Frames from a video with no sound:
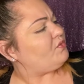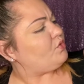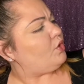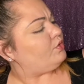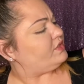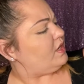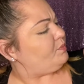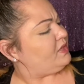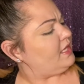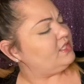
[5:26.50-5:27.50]
Rose, a
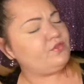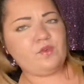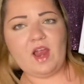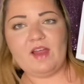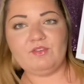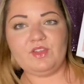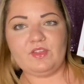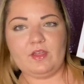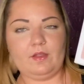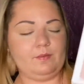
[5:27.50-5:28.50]
place for
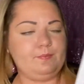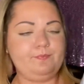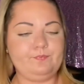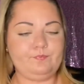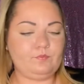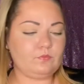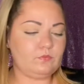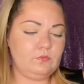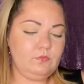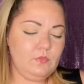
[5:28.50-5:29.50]
everything.
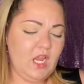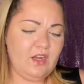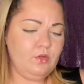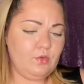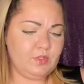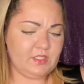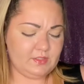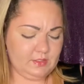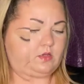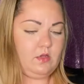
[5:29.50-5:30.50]
I don't know what this
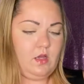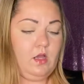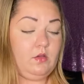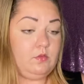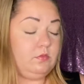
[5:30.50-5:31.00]
is. Oh!